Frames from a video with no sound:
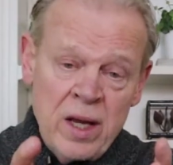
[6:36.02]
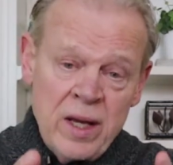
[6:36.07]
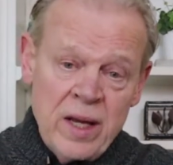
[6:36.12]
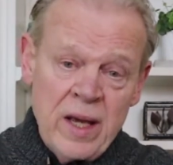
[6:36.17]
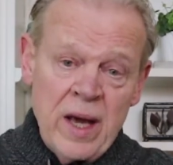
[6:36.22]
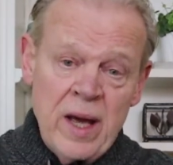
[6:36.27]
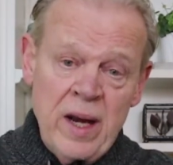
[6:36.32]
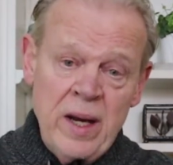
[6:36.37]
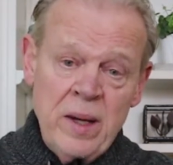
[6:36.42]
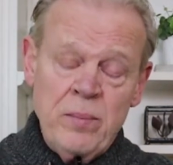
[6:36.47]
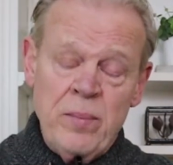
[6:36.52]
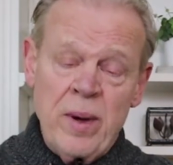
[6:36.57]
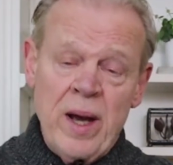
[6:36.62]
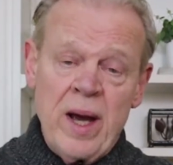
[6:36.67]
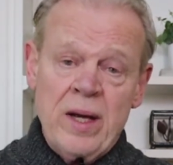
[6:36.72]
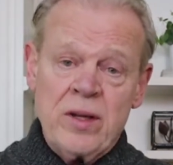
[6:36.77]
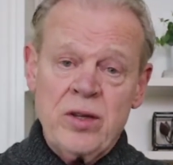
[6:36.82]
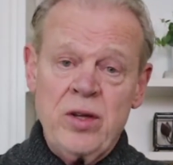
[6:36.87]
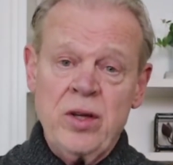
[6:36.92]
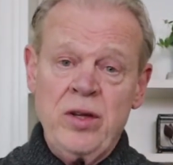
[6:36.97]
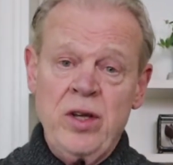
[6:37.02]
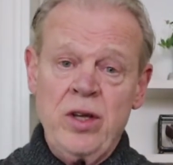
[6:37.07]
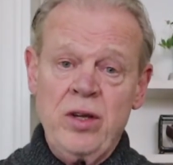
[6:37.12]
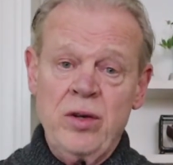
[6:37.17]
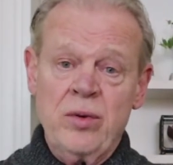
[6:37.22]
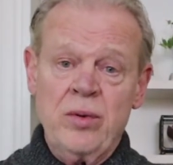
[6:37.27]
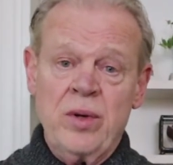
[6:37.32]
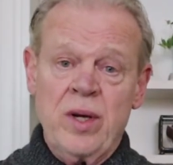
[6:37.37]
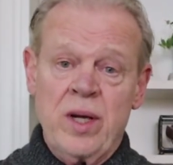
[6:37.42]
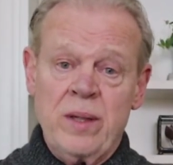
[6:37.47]
Getting back to the
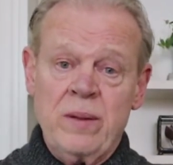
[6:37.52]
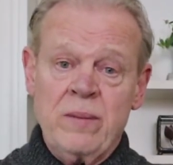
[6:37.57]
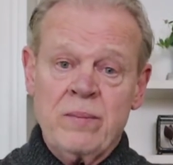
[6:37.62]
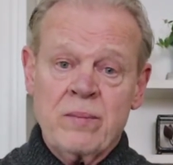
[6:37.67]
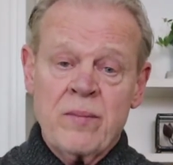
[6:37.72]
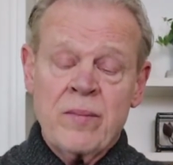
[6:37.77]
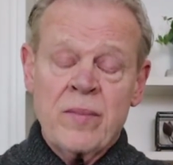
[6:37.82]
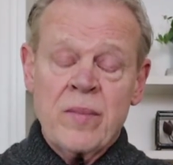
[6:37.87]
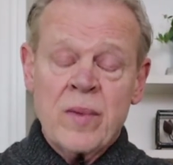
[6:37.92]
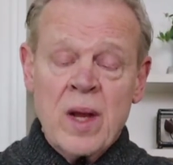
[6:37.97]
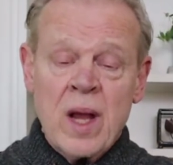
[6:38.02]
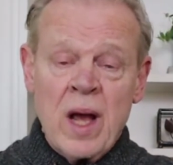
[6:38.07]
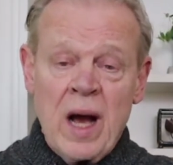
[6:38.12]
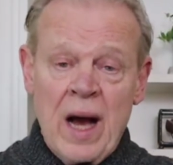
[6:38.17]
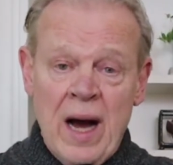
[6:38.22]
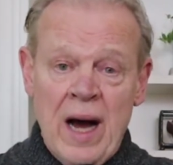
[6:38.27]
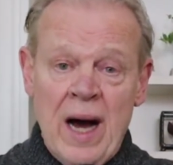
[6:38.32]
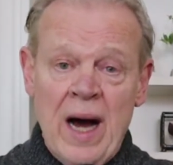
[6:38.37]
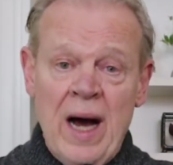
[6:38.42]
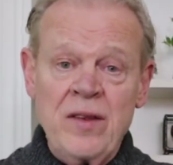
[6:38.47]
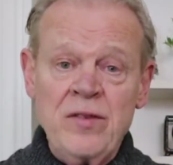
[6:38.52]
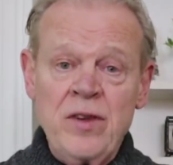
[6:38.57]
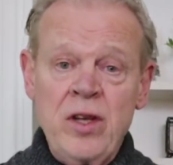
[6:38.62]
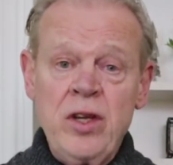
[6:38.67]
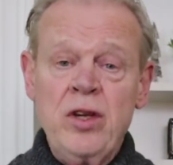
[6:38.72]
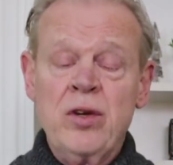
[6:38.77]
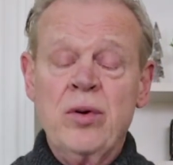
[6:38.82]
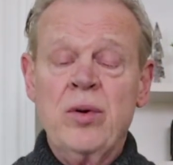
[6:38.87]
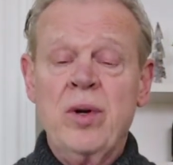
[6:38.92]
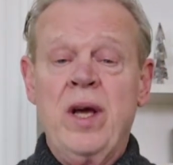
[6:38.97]
unit. On the
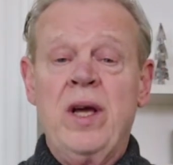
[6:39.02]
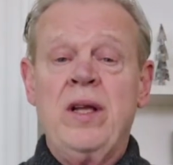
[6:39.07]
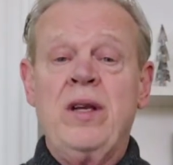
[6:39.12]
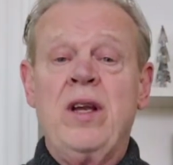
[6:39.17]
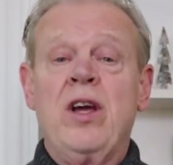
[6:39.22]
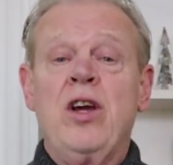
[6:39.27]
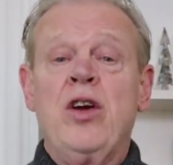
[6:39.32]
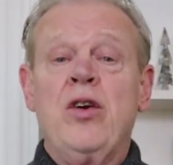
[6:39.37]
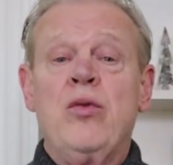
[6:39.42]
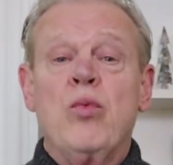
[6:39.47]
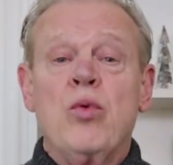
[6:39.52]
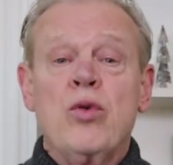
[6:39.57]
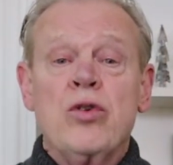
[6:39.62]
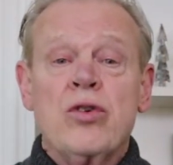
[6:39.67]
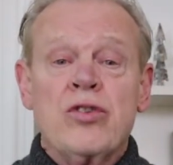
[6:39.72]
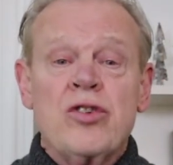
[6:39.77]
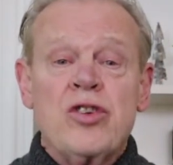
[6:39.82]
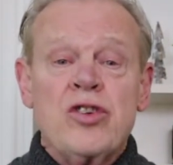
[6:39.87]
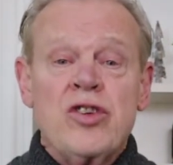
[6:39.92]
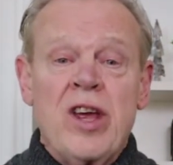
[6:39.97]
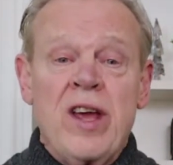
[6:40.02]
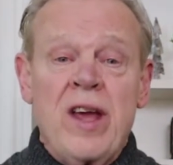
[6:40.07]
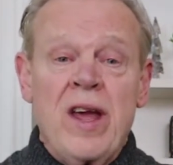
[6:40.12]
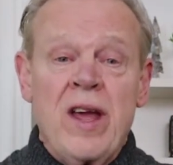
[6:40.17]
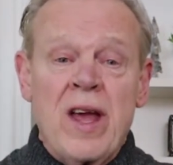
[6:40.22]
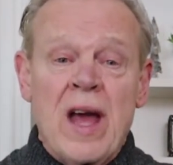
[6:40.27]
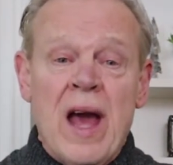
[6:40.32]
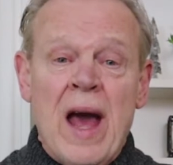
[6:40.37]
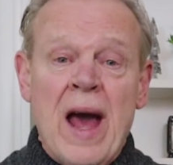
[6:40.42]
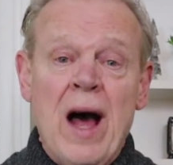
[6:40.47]
unit, it was
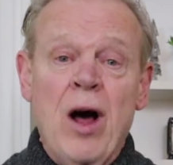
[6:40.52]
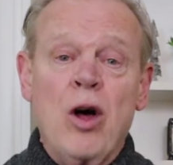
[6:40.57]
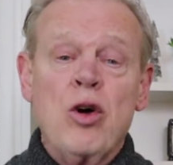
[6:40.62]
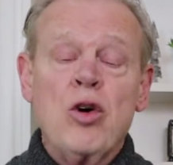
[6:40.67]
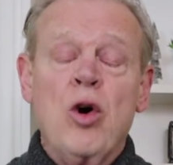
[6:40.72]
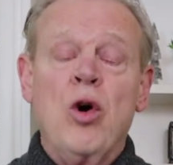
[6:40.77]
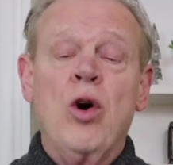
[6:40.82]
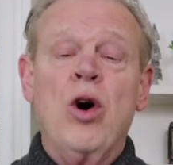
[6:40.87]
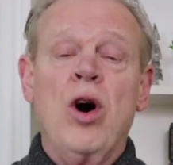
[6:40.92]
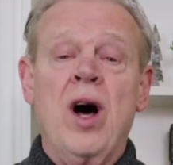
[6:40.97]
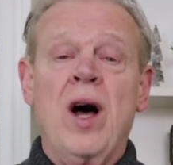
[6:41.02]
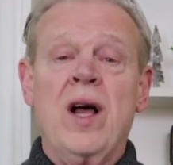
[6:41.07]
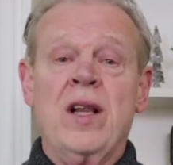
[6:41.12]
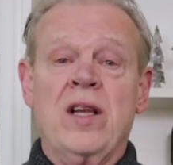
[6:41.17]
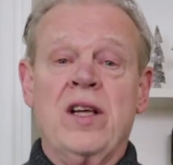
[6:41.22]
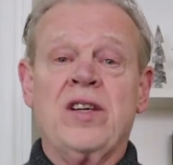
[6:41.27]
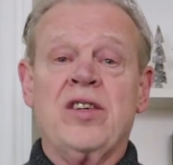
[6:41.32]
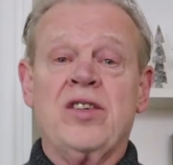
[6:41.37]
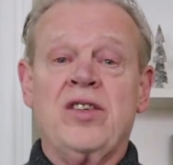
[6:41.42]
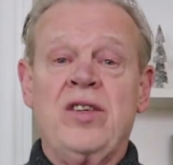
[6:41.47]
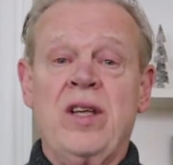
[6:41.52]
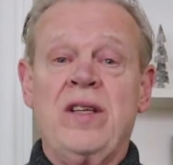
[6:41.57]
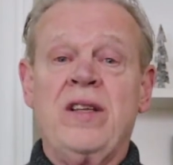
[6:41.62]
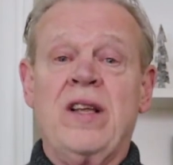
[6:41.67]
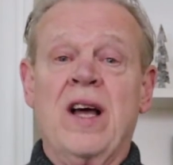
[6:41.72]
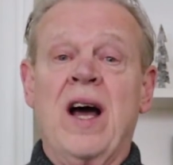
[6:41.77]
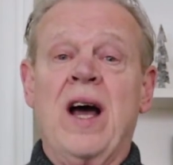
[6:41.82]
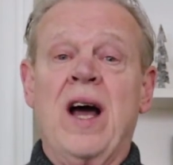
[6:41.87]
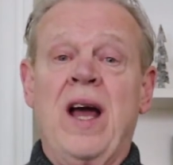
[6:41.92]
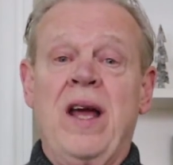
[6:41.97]
the alcoholics that
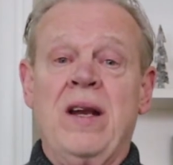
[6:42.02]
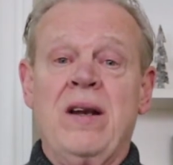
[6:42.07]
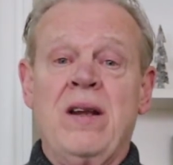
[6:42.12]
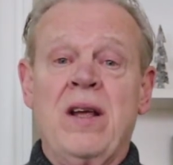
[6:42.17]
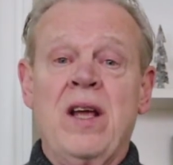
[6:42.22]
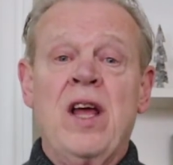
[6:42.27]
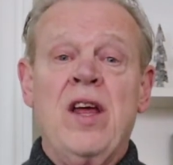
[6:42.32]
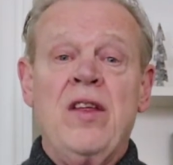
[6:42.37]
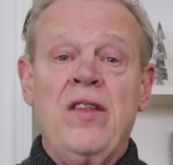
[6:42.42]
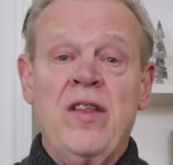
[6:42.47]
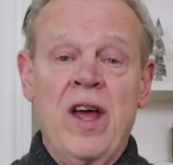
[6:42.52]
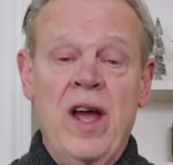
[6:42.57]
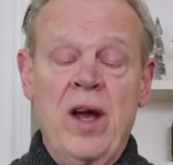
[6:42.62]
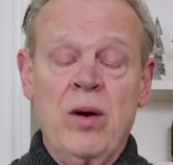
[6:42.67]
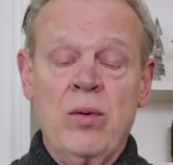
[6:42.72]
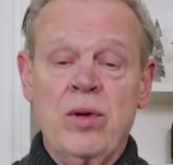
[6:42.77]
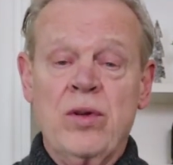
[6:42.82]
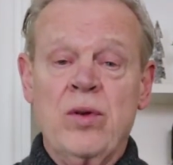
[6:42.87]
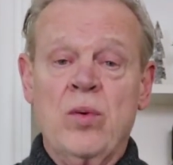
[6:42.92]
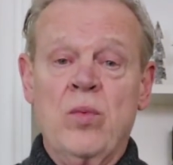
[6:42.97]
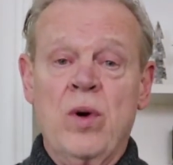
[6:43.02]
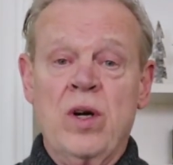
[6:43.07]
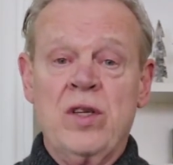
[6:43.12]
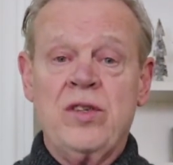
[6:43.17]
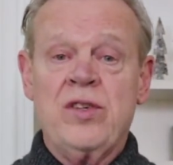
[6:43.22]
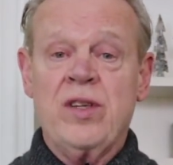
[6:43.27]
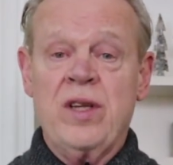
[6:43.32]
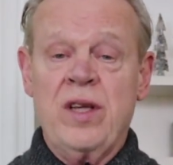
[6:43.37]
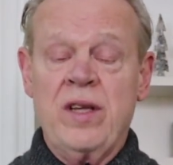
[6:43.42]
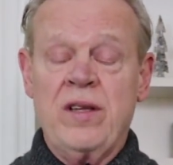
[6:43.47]
died. They were the
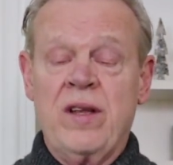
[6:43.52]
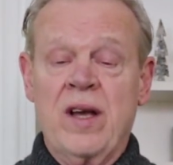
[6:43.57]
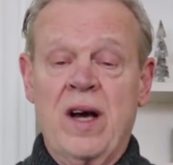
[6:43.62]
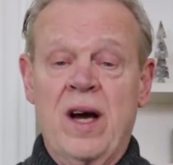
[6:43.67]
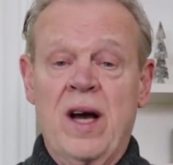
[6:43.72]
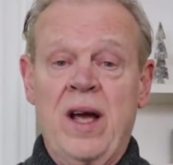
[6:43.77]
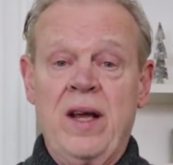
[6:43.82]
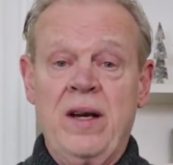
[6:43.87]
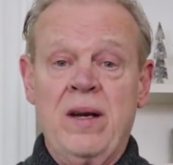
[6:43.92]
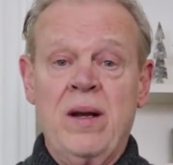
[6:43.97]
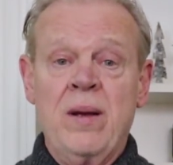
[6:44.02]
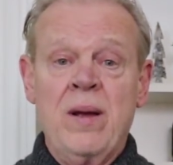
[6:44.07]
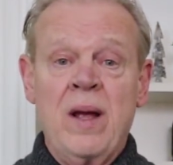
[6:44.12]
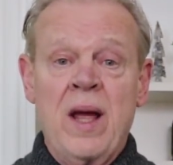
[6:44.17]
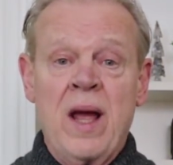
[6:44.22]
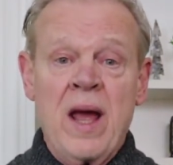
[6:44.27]
ones that died.